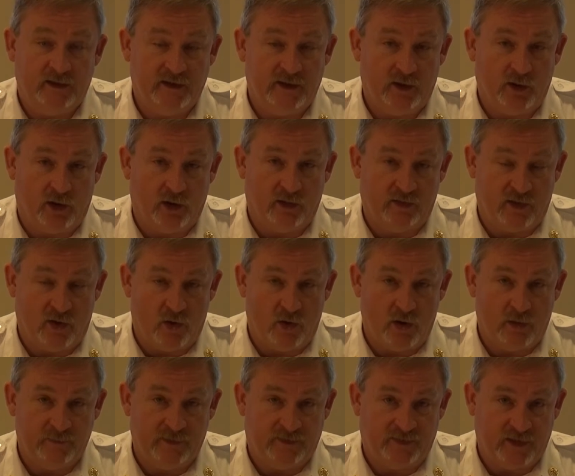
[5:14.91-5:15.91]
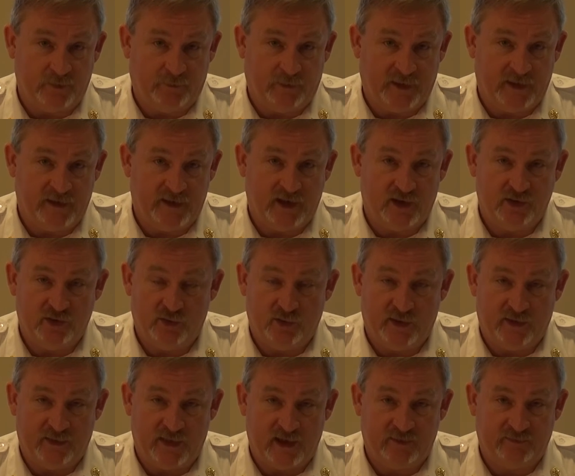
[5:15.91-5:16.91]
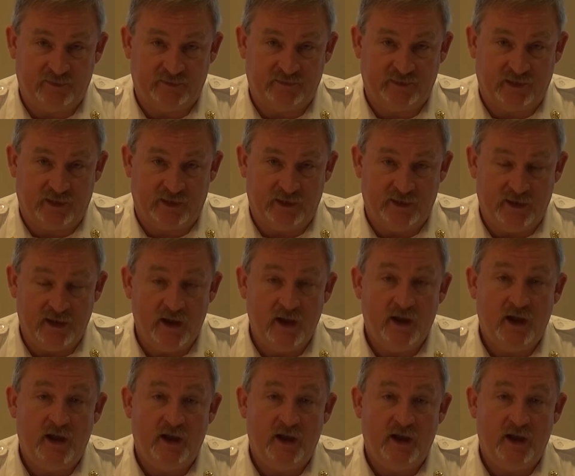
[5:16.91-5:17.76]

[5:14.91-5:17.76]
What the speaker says: did all of the harm that they planned on doing in that facility,